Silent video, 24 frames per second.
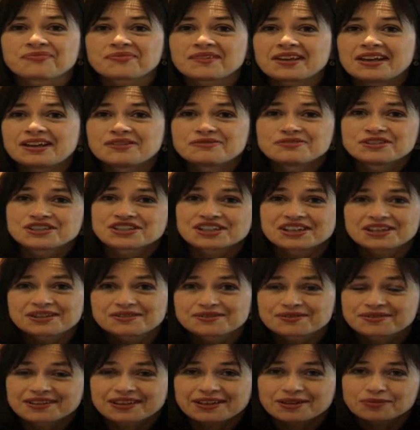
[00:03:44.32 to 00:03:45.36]
Henry James
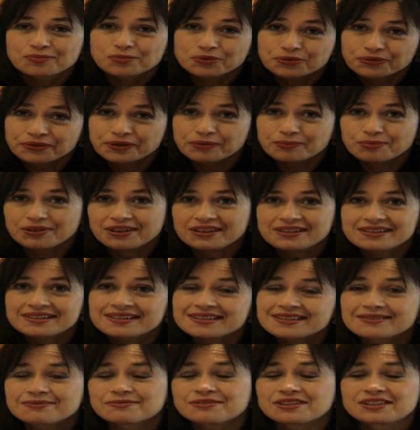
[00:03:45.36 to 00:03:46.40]
without the boring
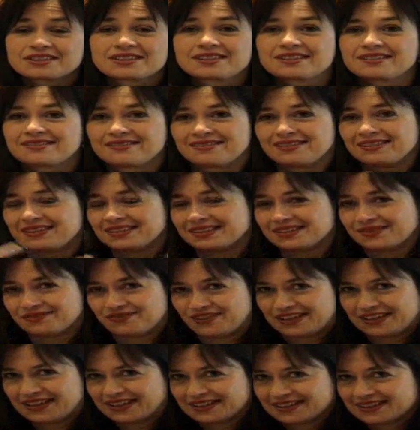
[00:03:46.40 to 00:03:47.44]
bits, which is
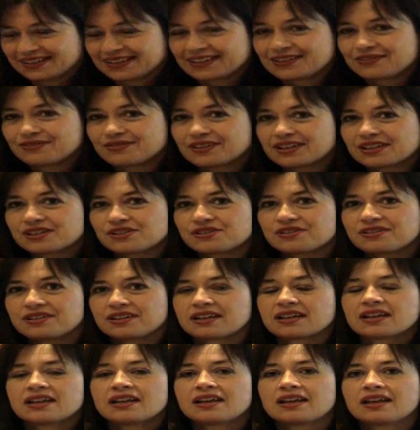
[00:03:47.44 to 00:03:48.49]
fantastically flattering.
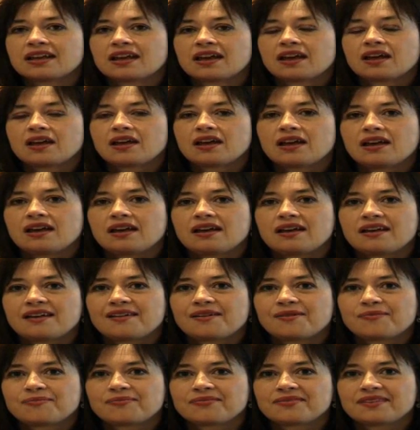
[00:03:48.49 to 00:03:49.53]

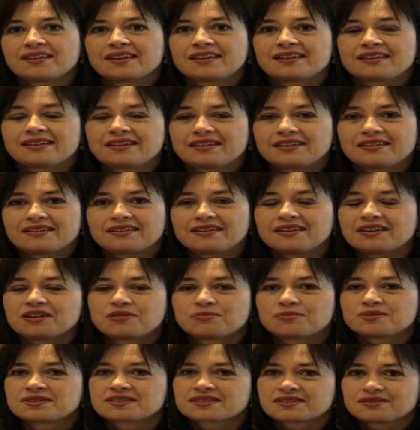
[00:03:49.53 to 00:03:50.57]
And I
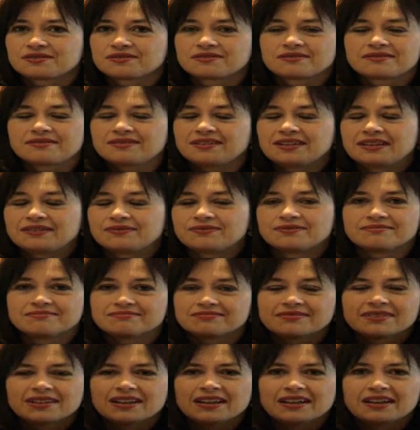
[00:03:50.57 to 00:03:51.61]
hope it's got even
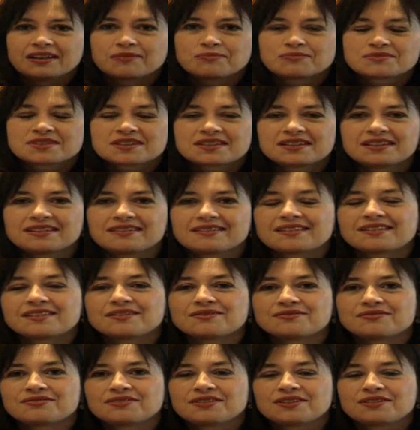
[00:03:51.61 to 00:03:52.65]
an umpteenth
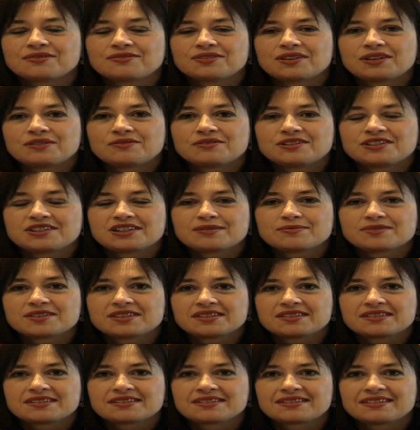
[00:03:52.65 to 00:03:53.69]
of Henry
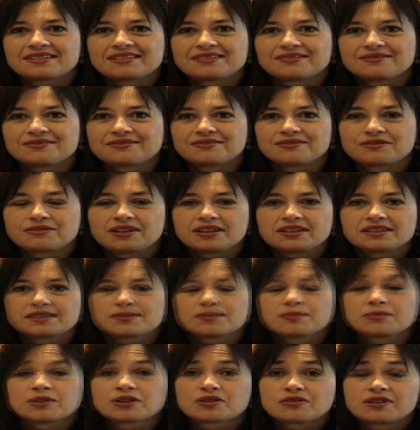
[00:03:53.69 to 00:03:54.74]
James's greatness.
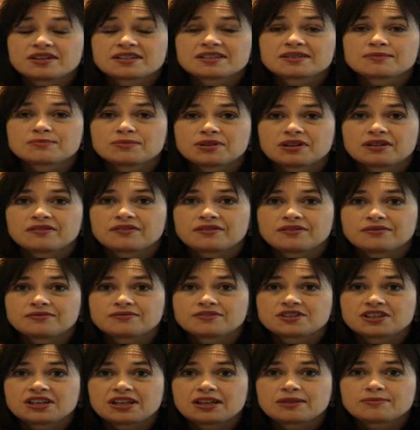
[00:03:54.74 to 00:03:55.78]
I'm a great admirer of
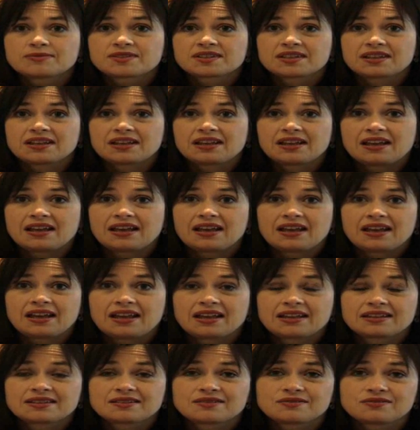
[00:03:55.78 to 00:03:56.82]
James
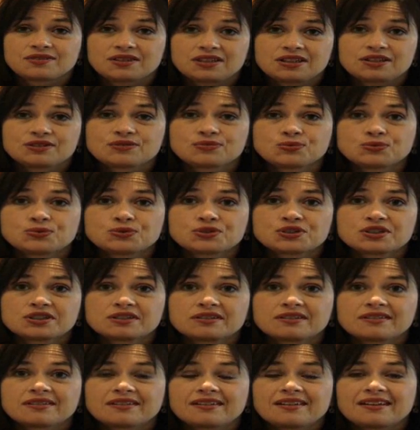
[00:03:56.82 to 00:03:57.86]
and of Edith
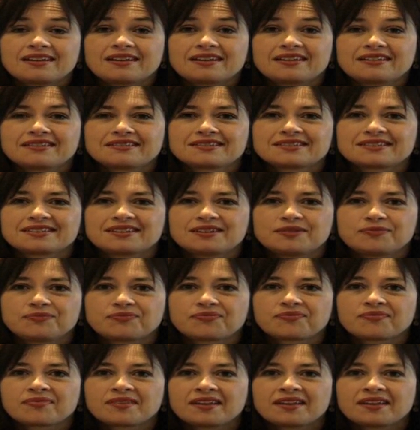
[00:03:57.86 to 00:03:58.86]
Wharton, and